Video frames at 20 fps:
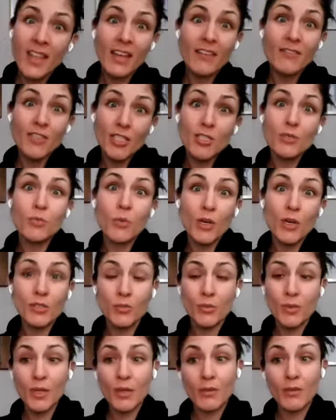They've just
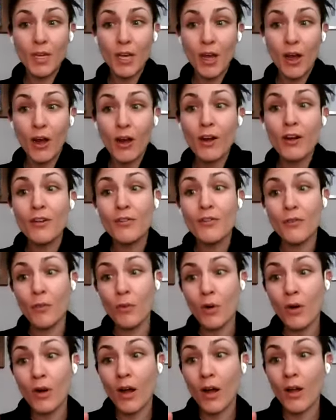worked really, really hard
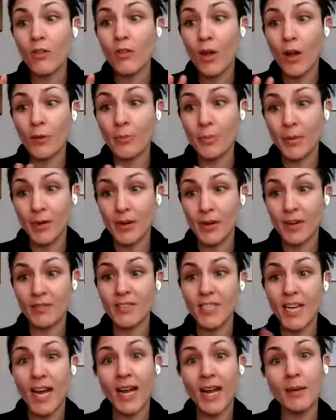for a long period
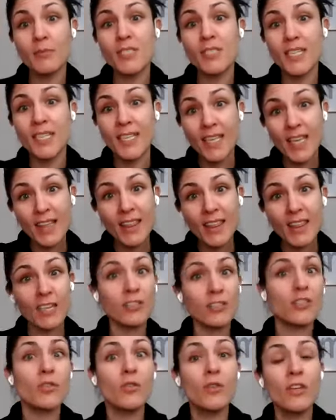of time to get
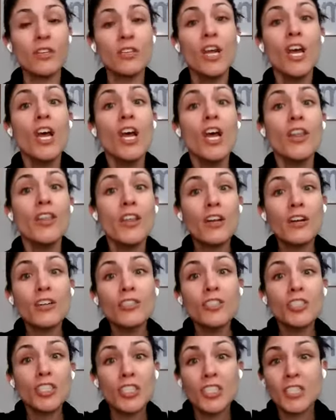there. So they're they're
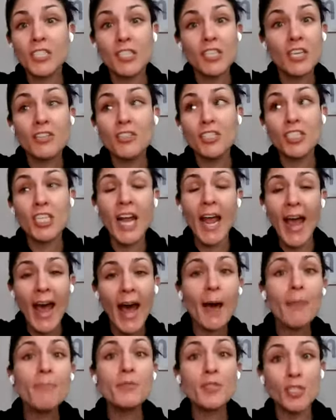ch- they're
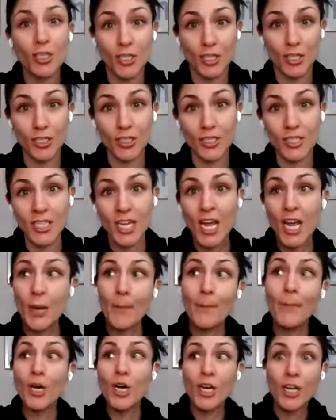chapters,
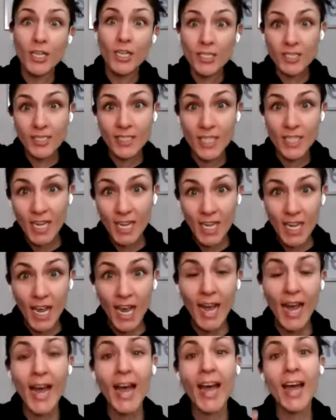books
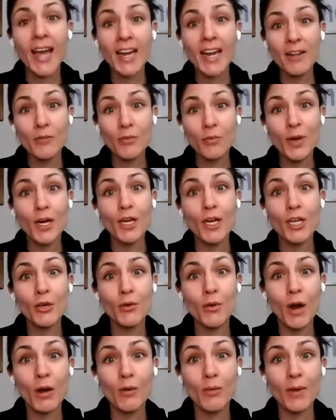ahead of where
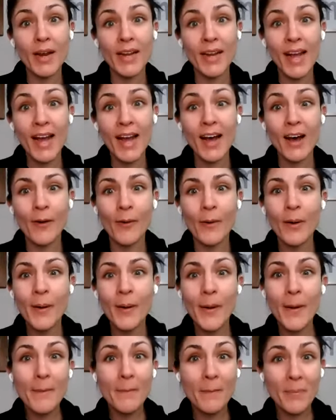you are right now,
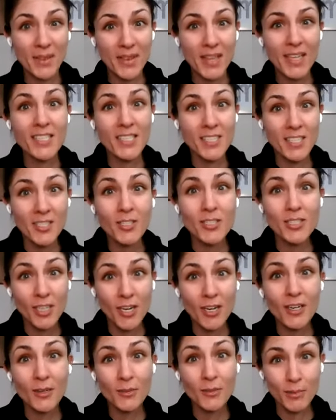but they still
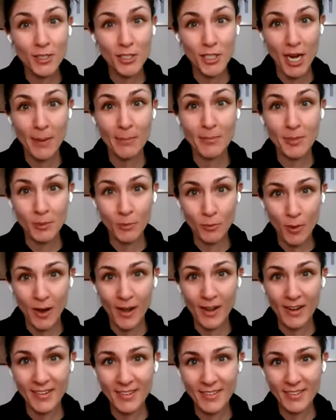started with chapter
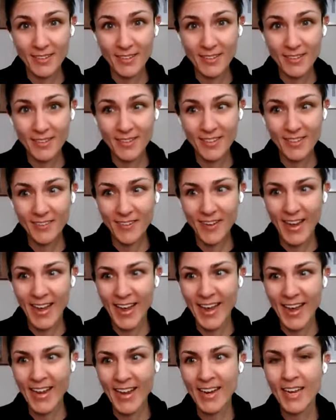one.
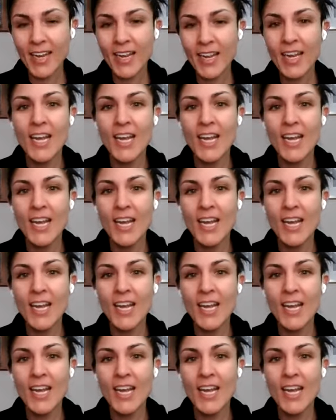Okay.